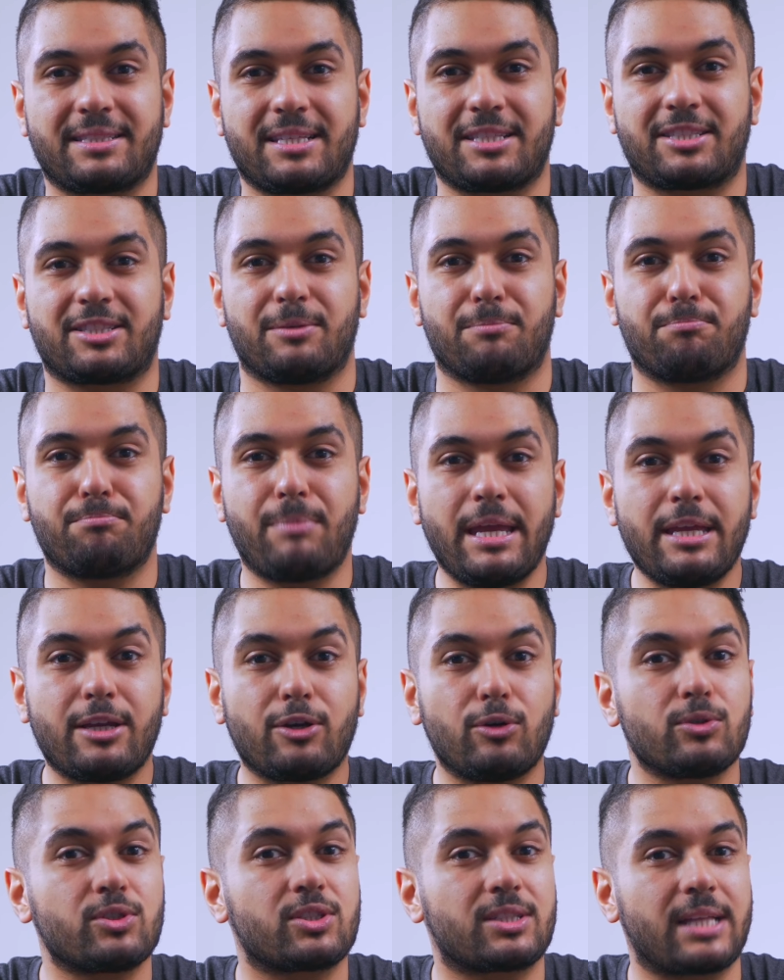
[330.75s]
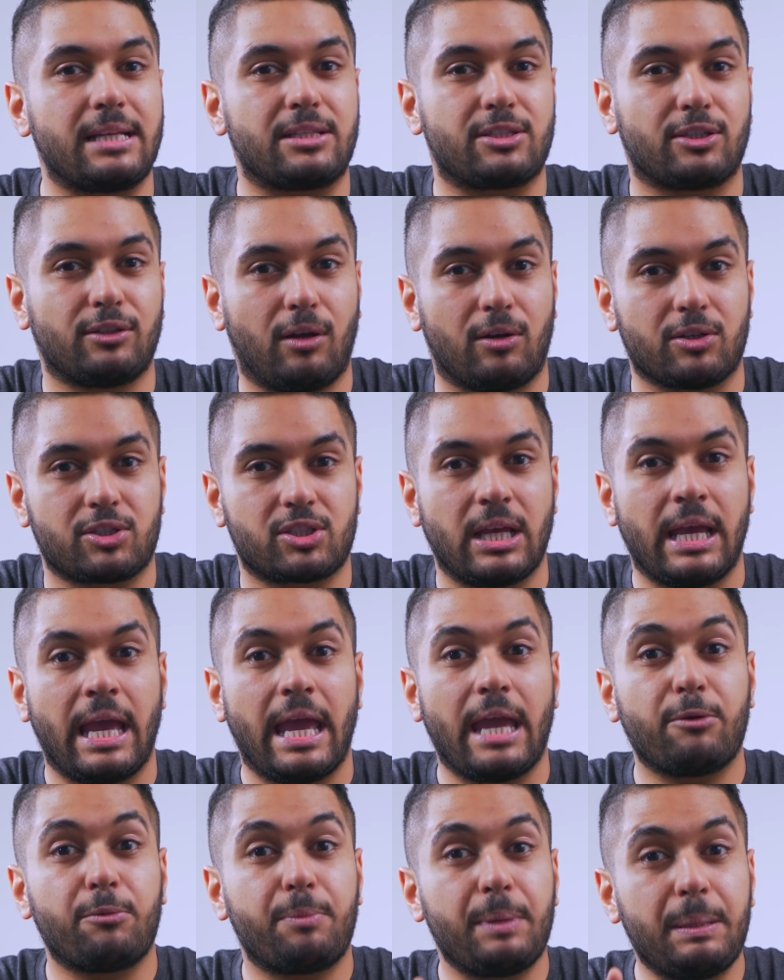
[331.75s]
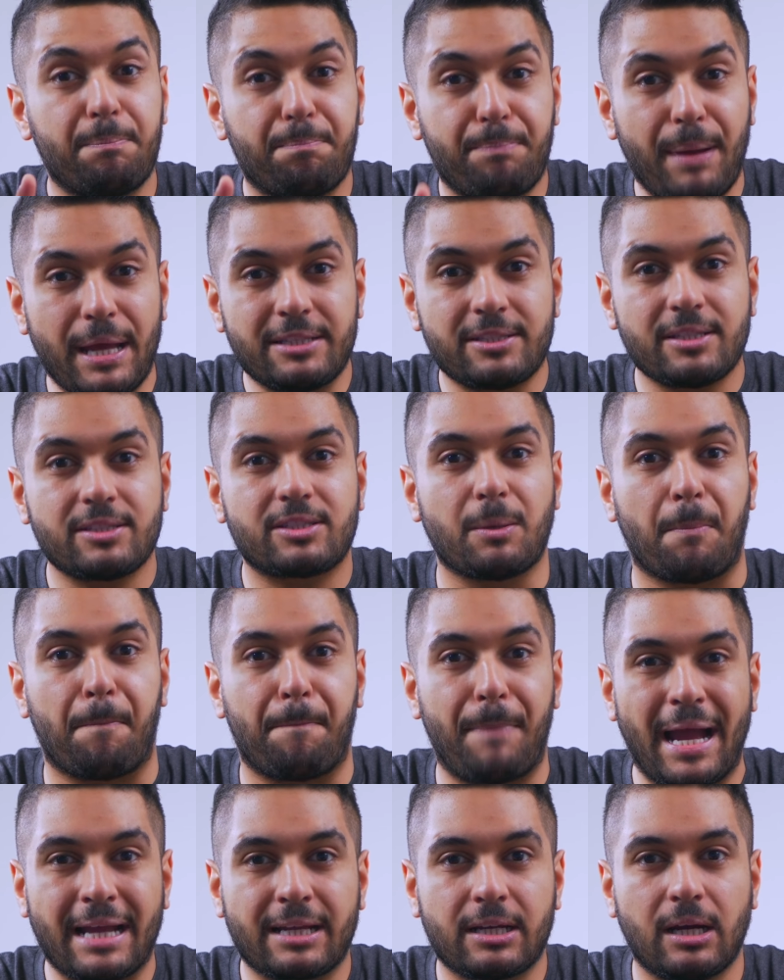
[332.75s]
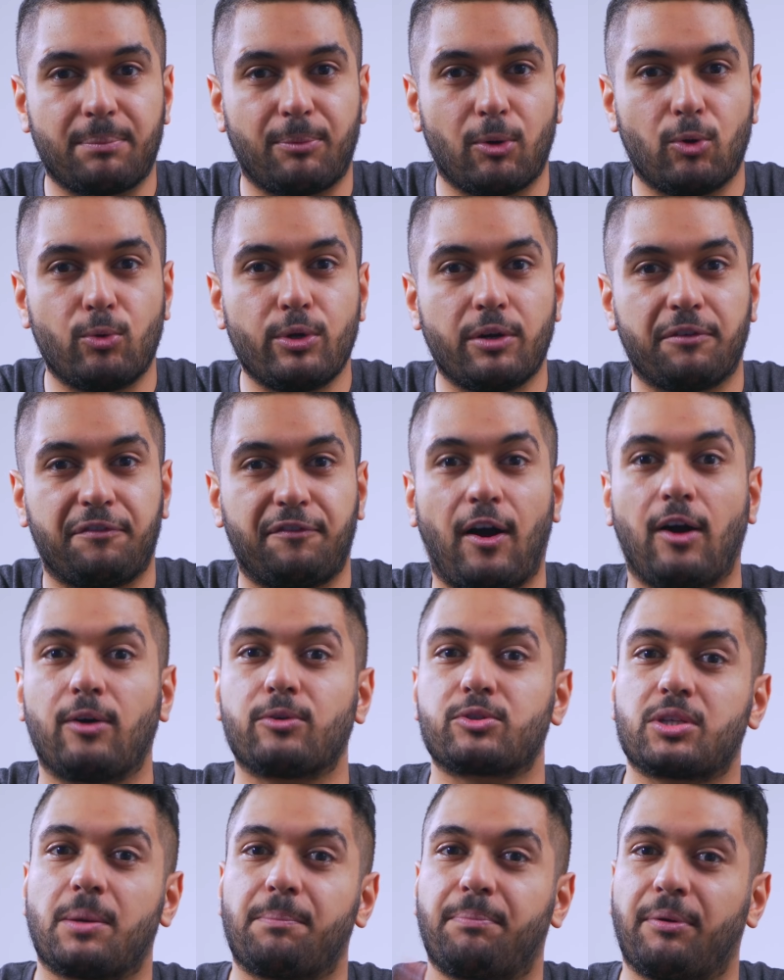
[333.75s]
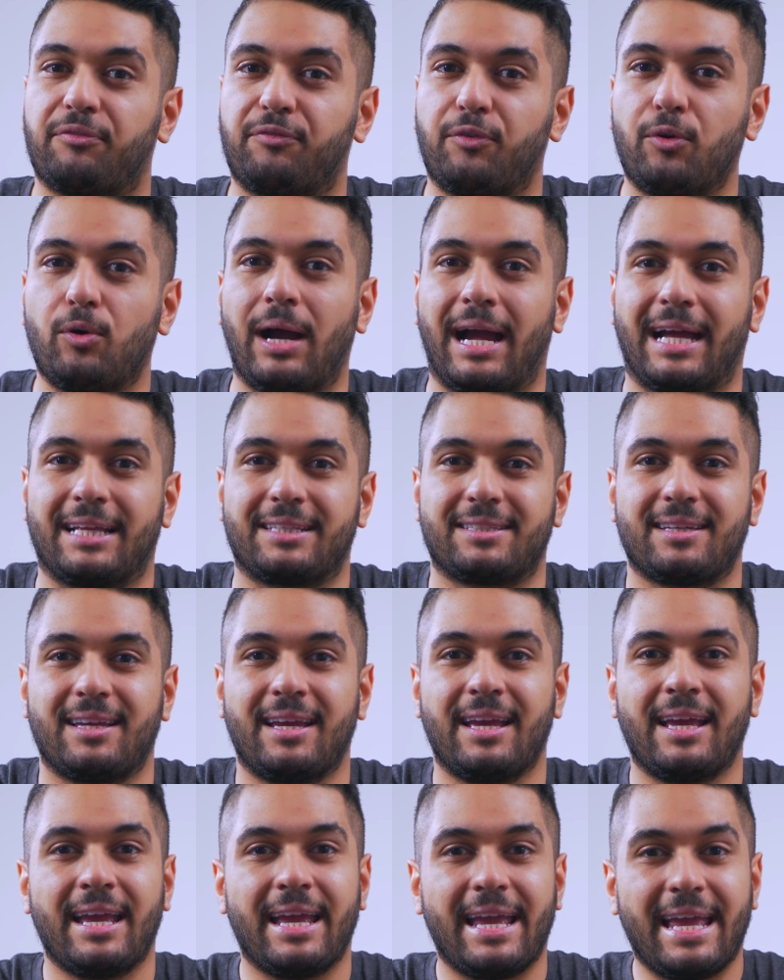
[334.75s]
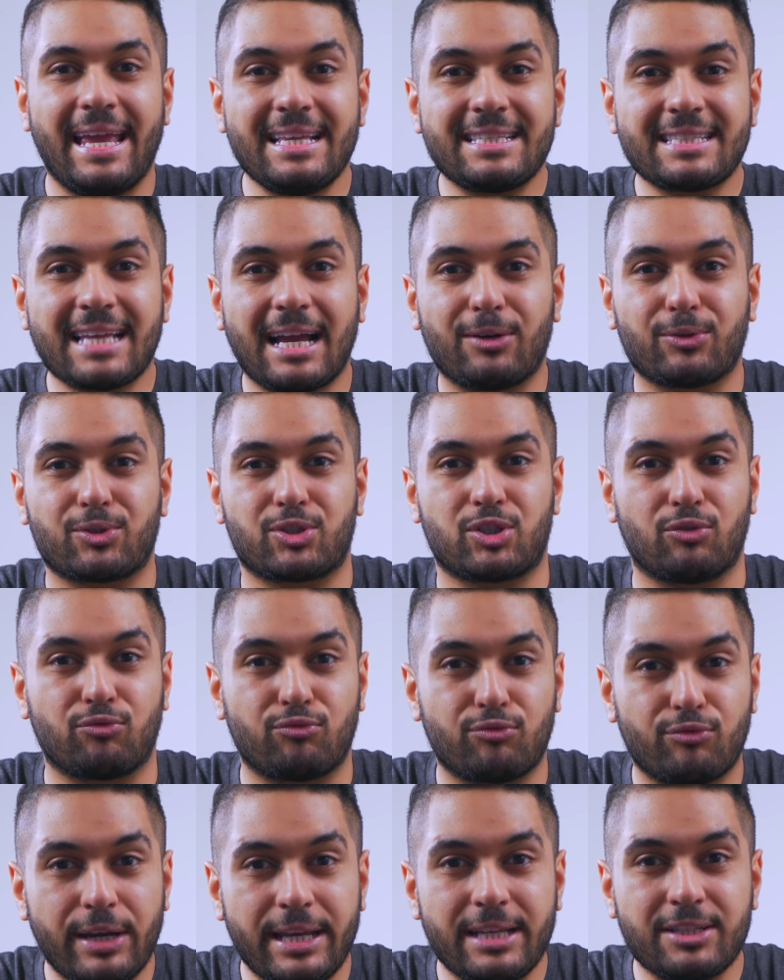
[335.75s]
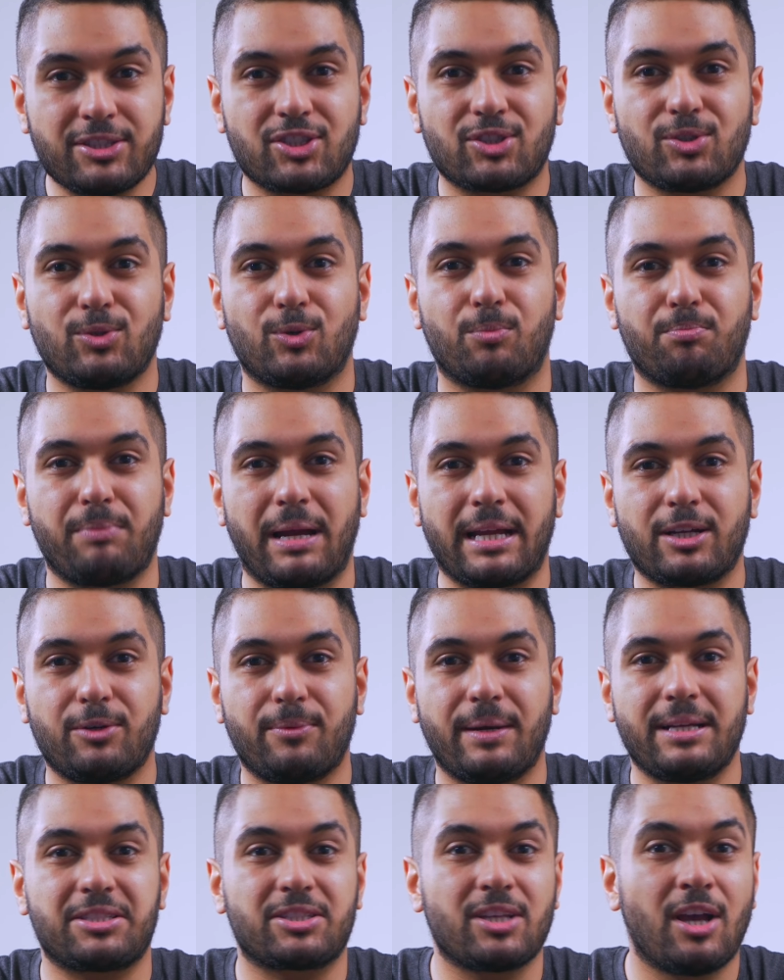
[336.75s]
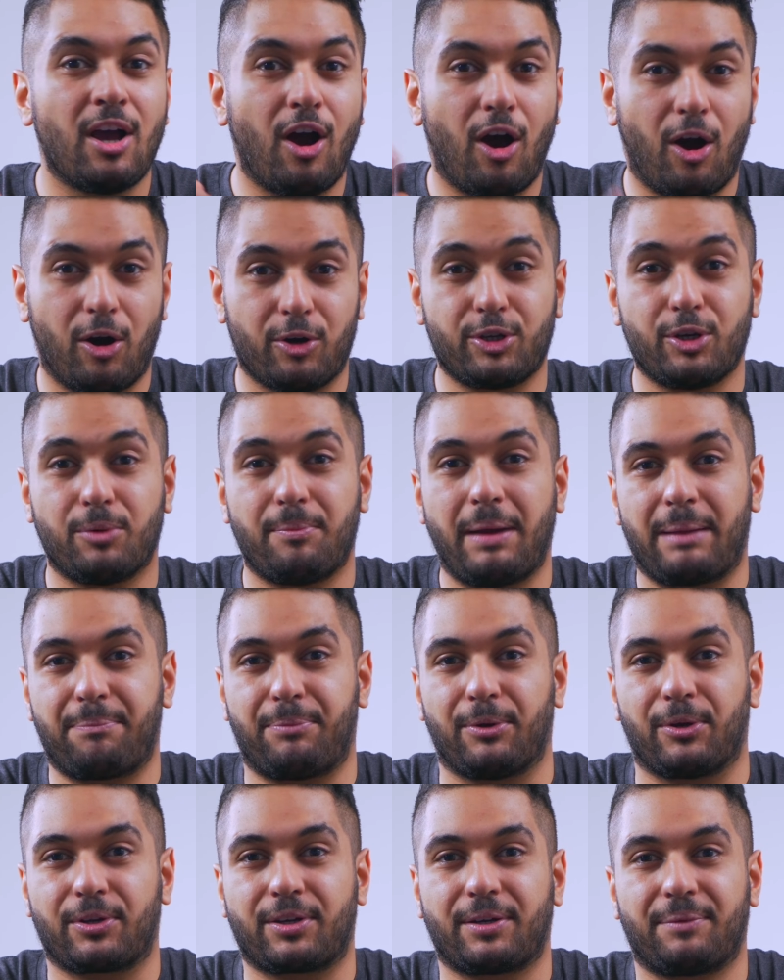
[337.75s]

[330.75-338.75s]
system may cause data loss, it will be better to back up all your files beforehand. Here's how to reinstall macOS on your MacBook.